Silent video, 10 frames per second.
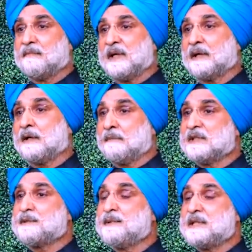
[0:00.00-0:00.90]
my
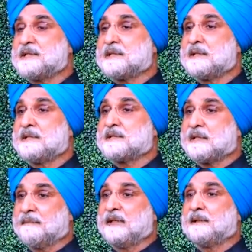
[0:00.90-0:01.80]
Commerce Minister is
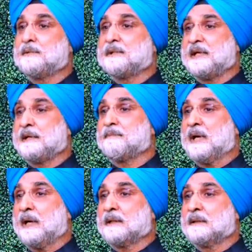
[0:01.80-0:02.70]
coming to take
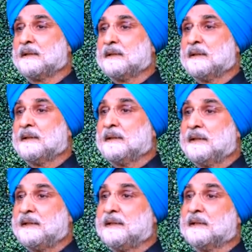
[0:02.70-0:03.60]
part
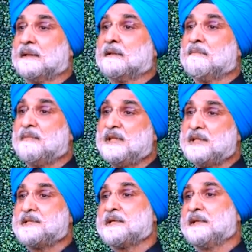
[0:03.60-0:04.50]
in the
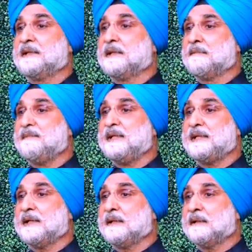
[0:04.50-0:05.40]
ministerial
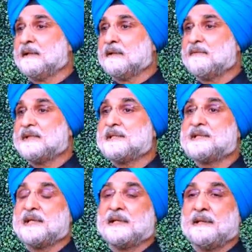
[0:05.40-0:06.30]
meeting which is
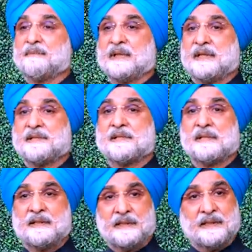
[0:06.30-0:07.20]
taking place
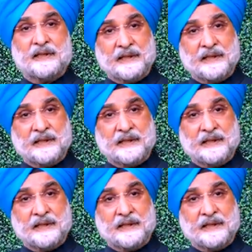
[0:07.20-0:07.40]
in